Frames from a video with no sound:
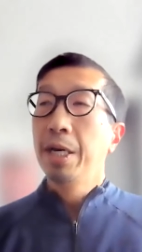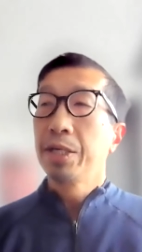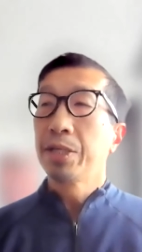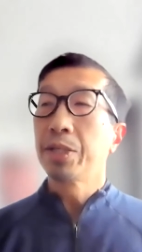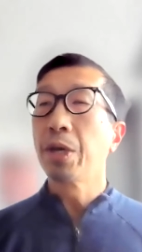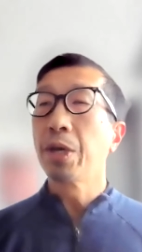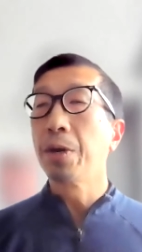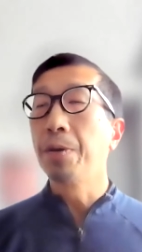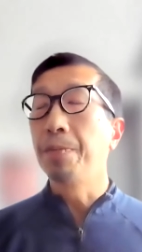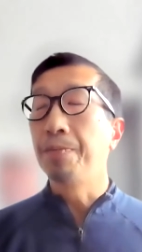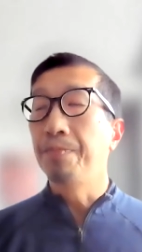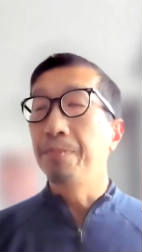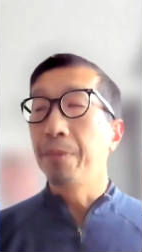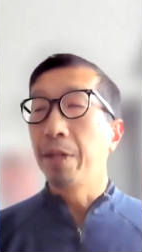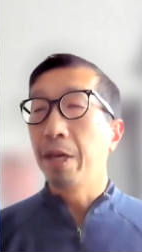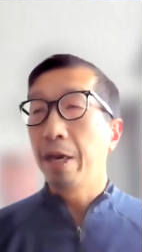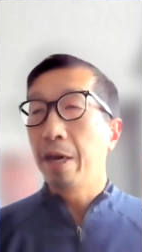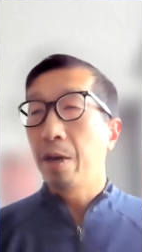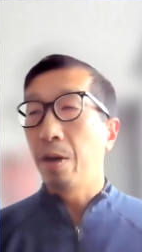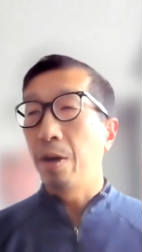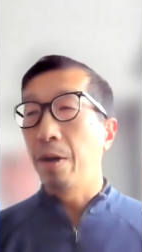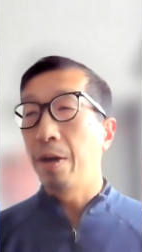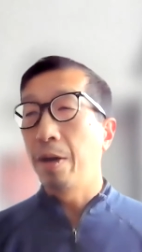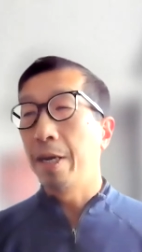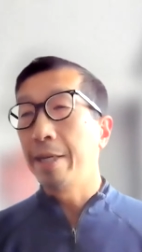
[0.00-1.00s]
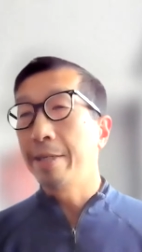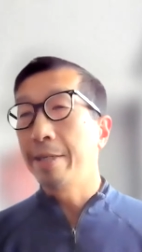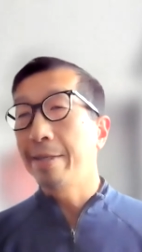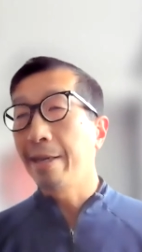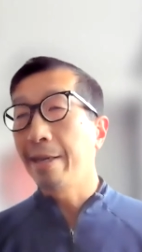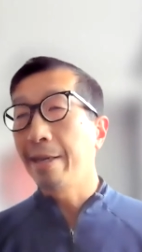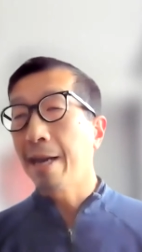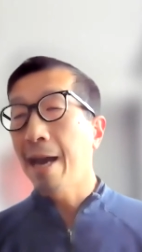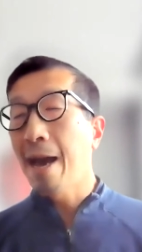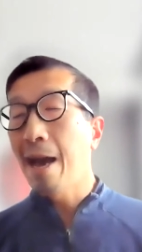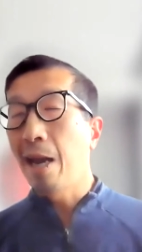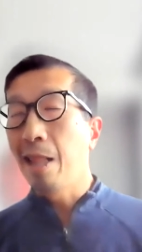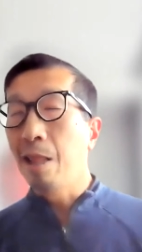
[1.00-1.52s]
So it's
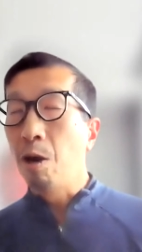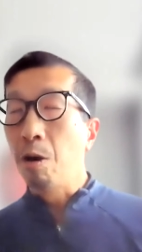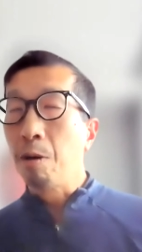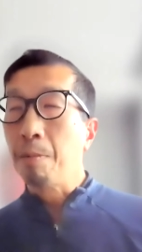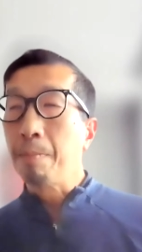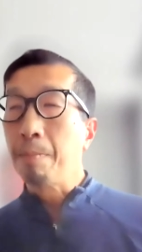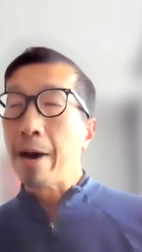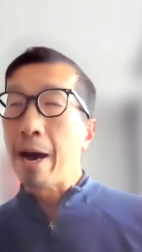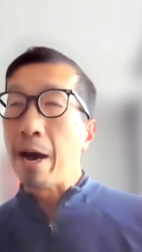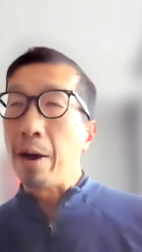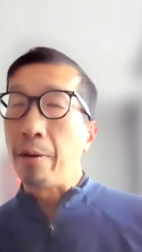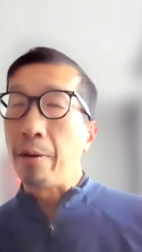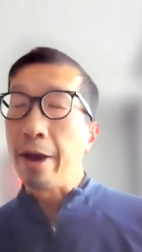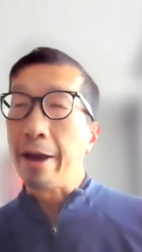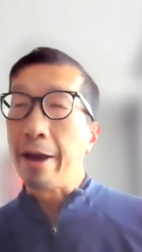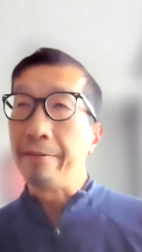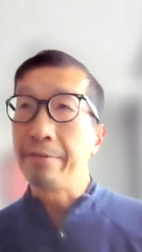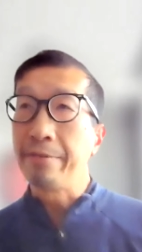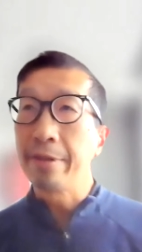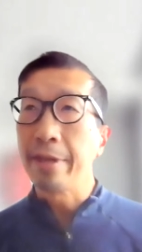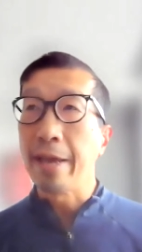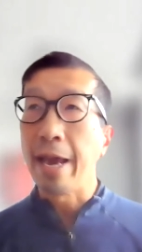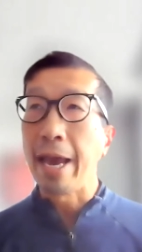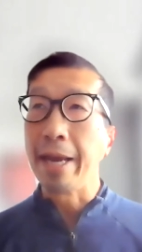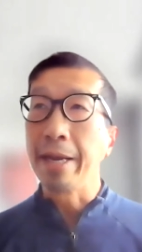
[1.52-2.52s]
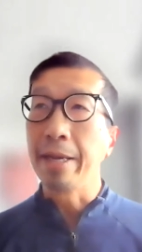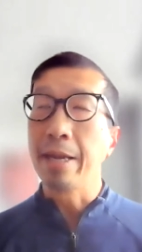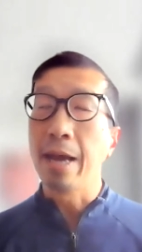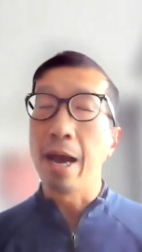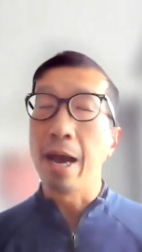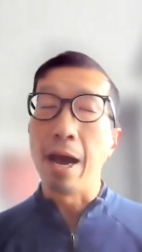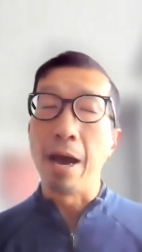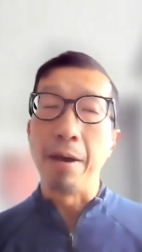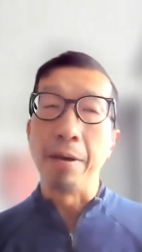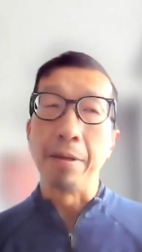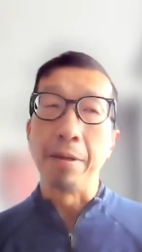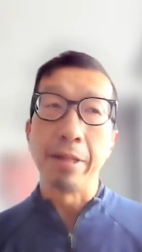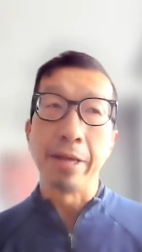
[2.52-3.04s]
a kind of long about way of saying
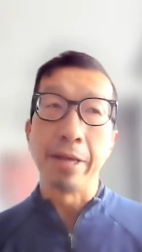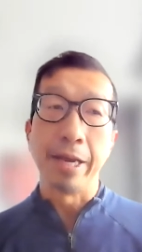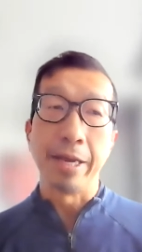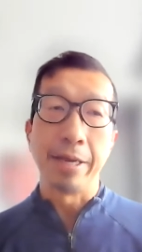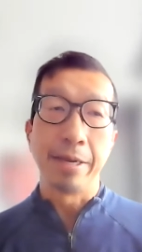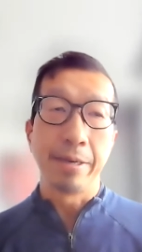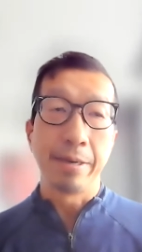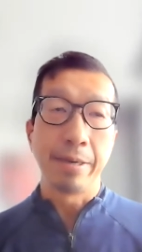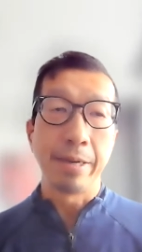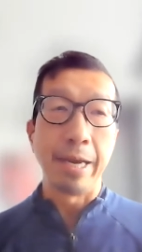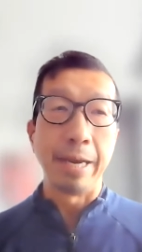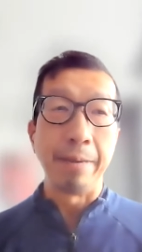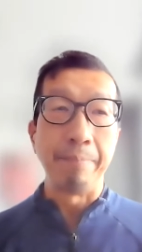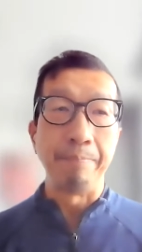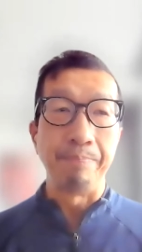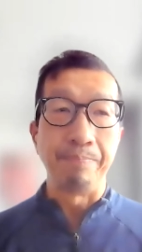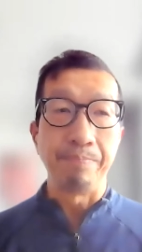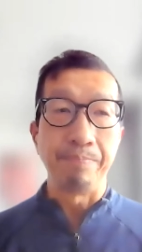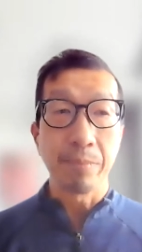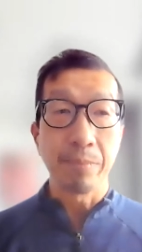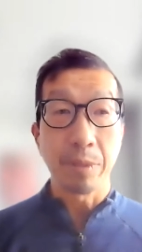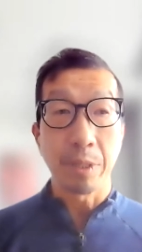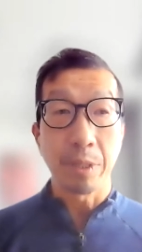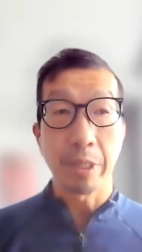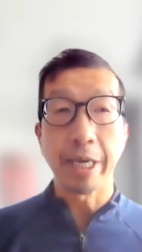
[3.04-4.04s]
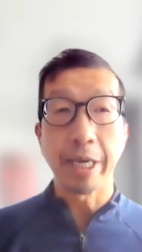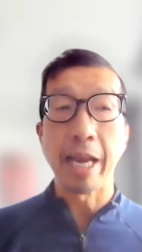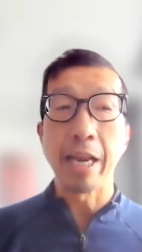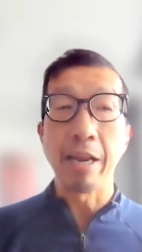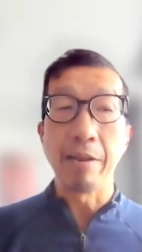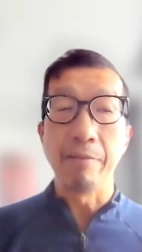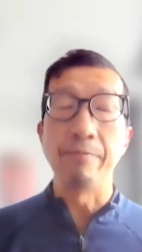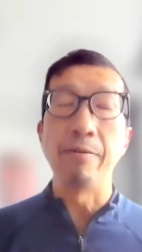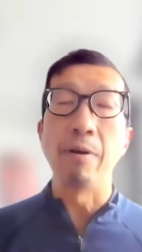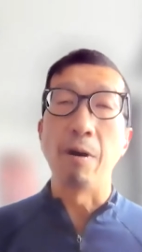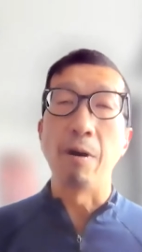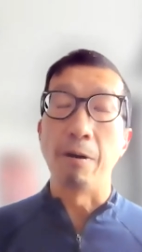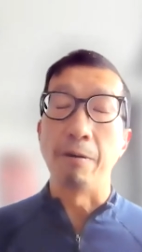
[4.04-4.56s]
how that get
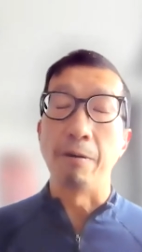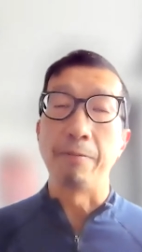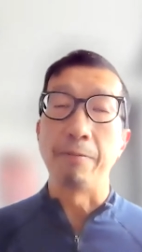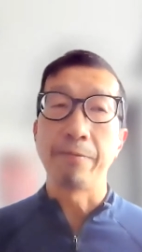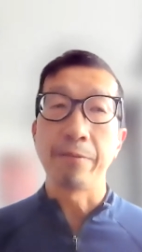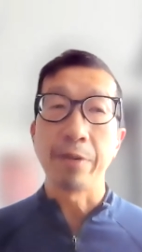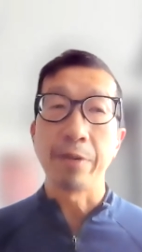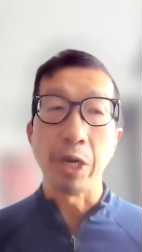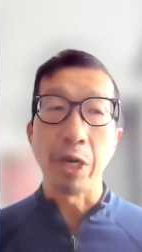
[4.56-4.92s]
involved,